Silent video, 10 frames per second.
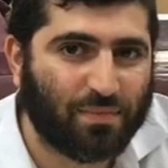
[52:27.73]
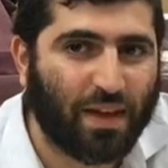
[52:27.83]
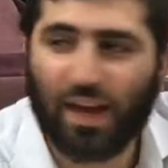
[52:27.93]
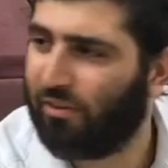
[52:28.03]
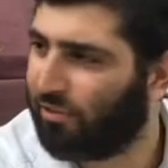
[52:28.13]

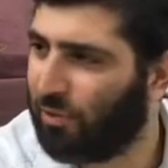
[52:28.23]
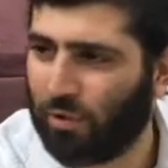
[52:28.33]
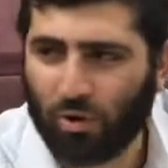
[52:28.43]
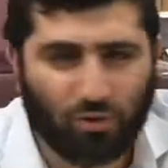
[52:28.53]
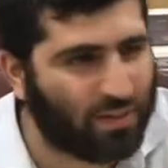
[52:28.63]

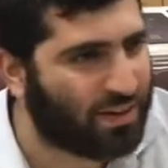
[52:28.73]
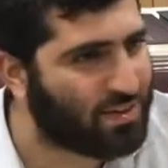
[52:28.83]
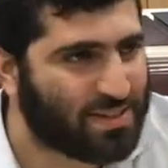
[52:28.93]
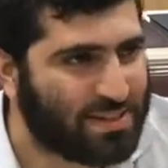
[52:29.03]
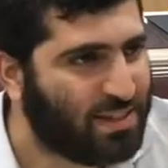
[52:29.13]
Everyone over here,
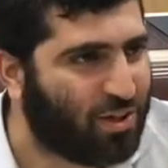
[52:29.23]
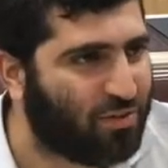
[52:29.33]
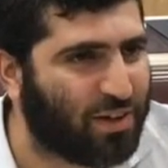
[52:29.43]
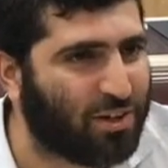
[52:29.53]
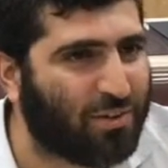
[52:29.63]
sitting over
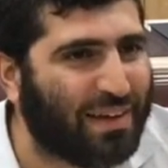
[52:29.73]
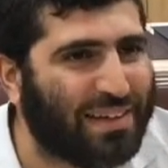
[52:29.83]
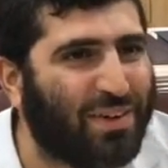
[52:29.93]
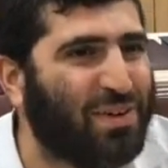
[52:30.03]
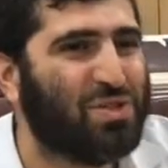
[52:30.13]
here right
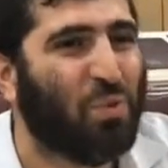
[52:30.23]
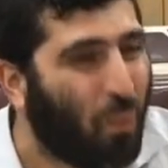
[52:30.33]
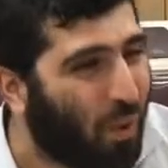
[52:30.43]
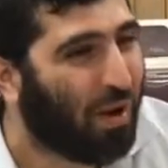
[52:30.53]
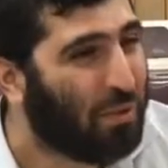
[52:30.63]
now, is
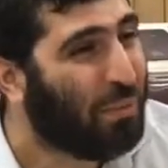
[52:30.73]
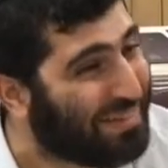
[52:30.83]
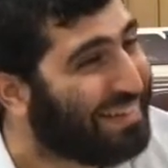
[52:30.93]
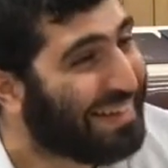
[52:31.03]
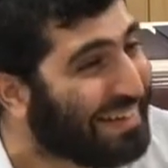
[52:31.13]
one with
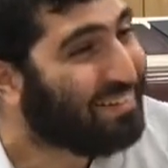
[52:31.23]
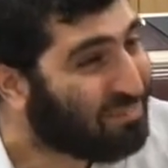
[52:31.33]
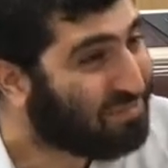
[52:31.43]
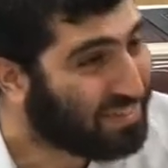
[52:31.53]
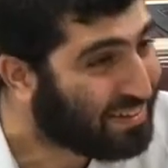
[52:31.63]
the
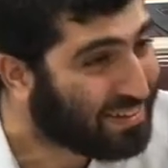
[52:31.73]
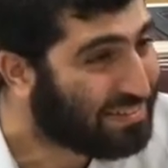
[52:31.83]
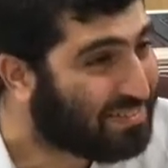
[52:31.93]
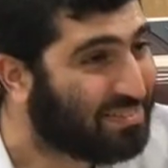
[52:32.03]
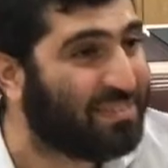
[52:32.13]
infinite.